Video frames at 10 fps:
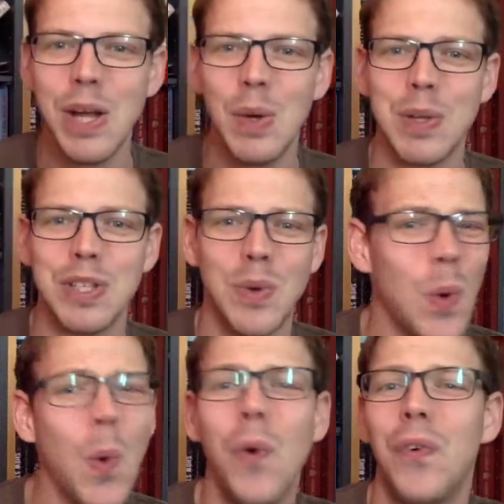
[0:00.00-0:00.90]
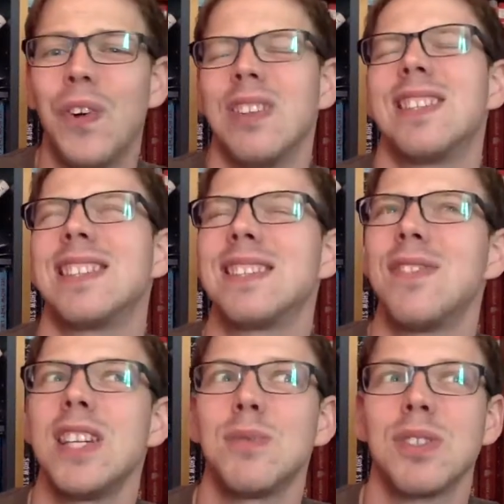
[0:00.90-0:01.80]
Which is awful, because the
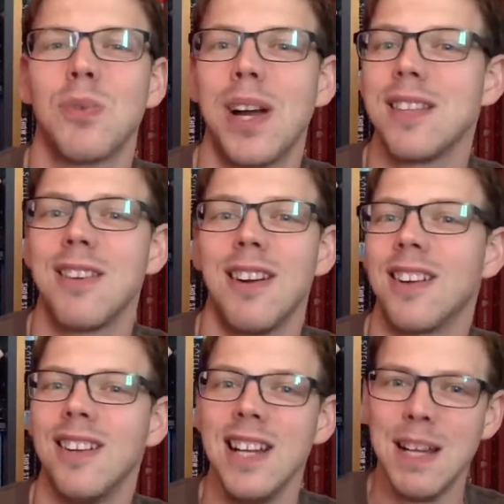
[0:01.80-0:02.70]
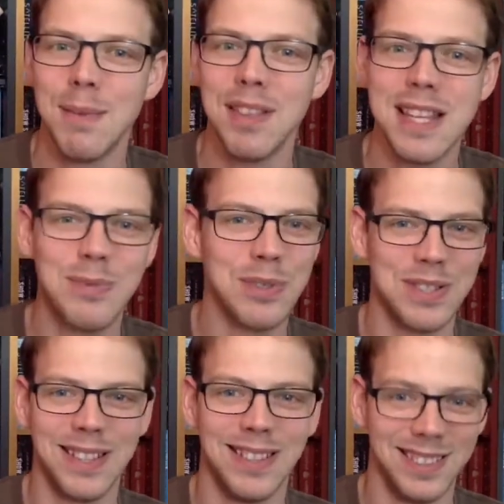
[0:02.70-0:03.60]
first was quite dark. But this
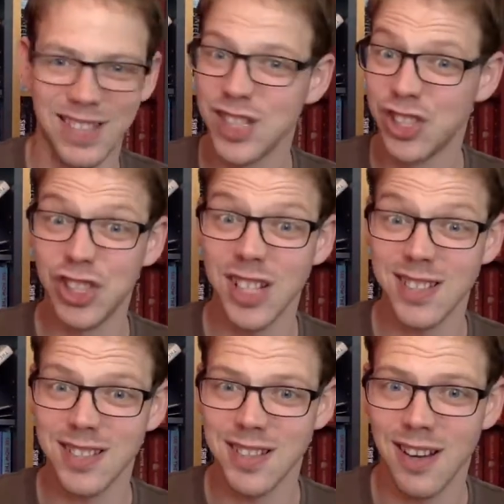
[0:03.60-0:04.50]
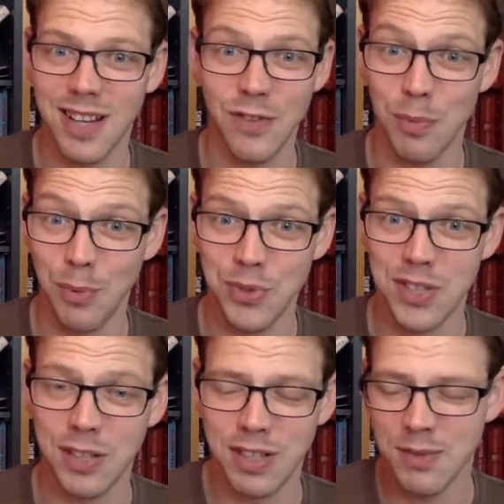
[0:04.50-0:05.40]
was just as dark, if not more
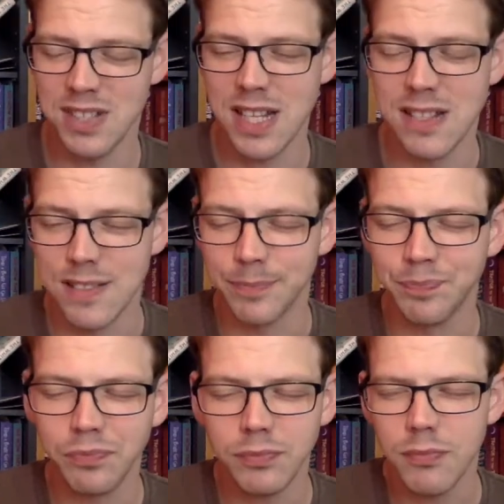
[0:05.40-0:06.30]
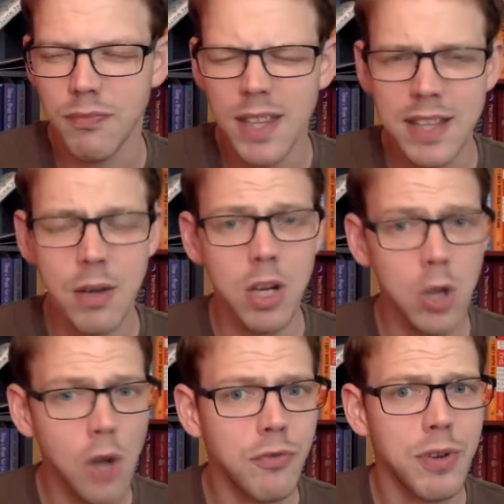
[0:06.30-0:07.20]
so. There were a
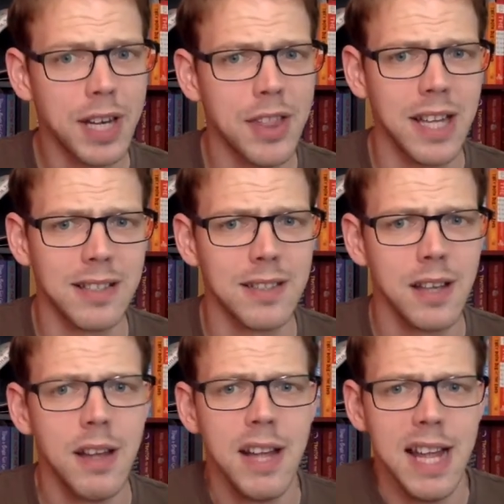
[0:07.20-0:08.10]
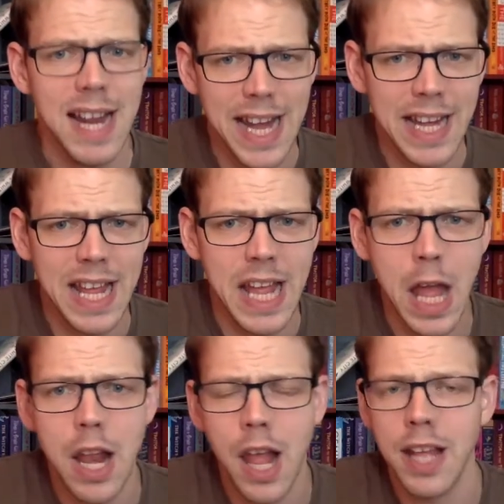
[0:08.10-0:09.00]
lot of trigger things in
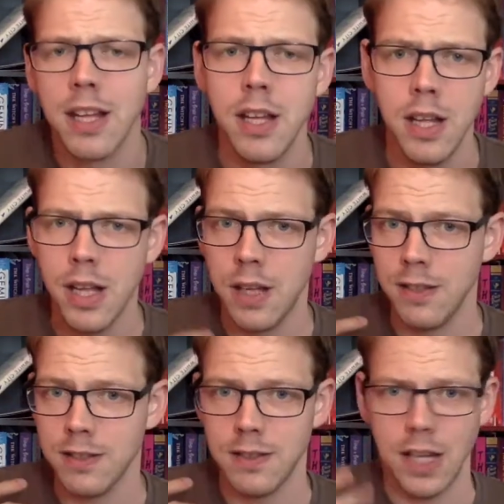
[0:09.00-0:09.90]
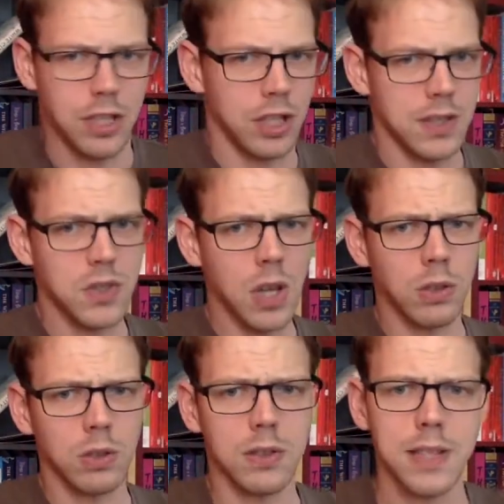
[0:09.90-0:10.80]
here, like sexual
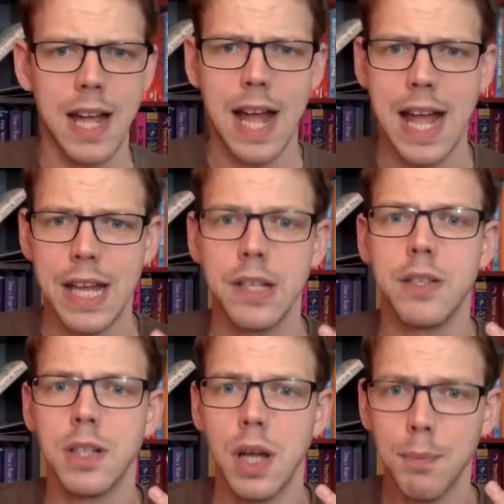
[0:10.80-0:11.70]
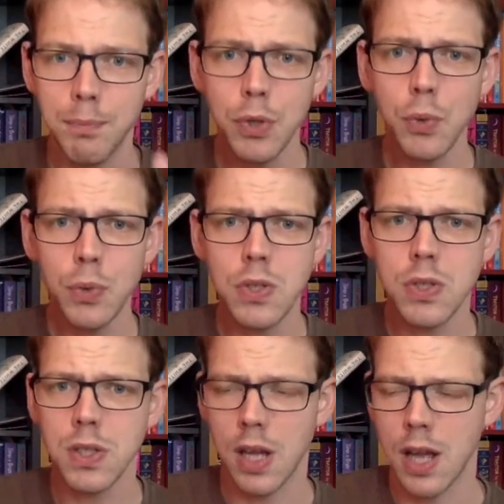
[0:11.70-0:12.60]
assault and
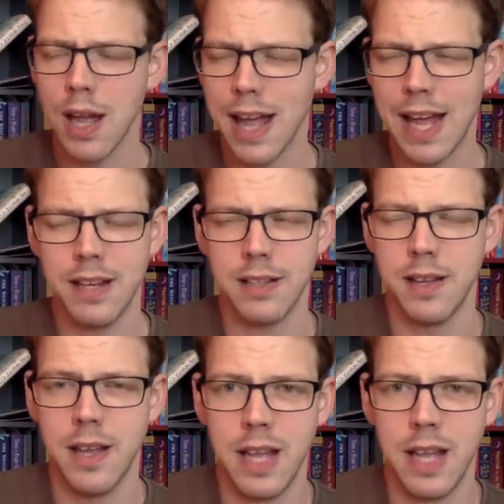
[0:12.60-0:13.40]
abuse and